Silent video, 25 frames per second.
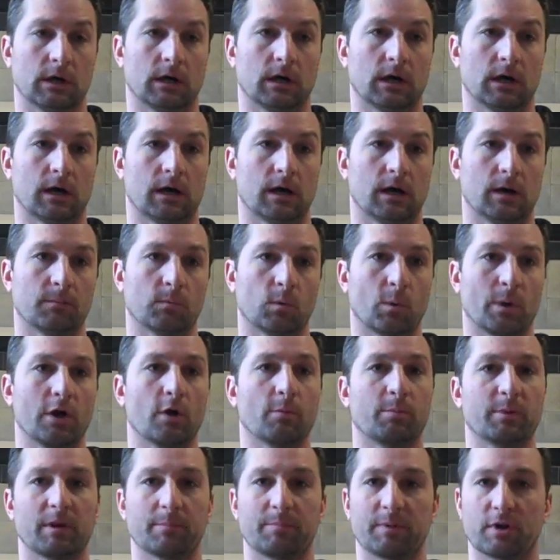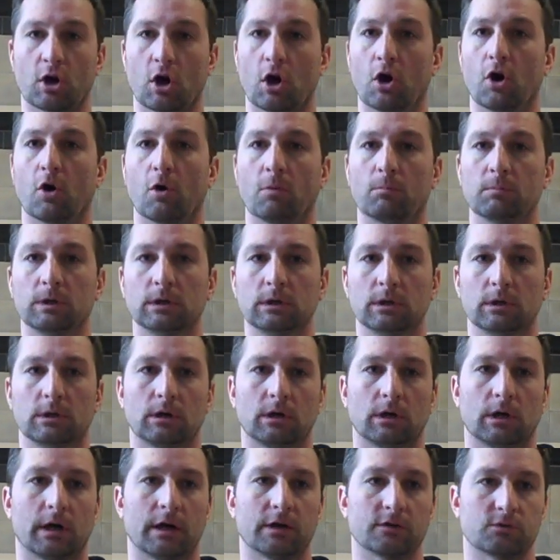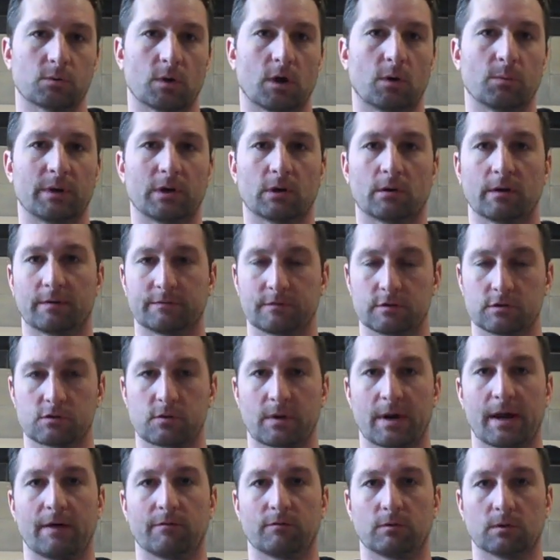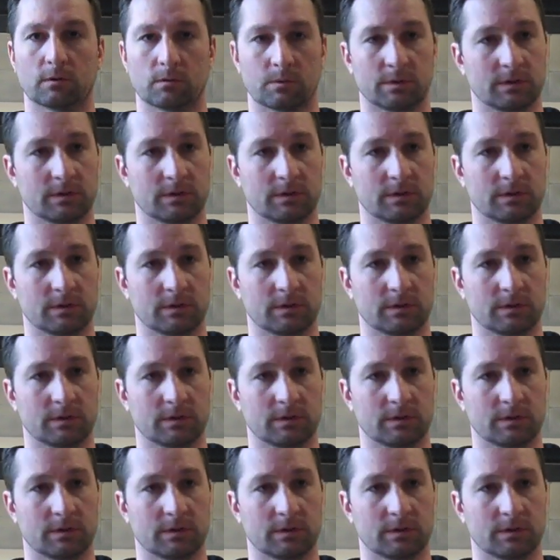Um, we open up at home uh, as well. We don't have to travel.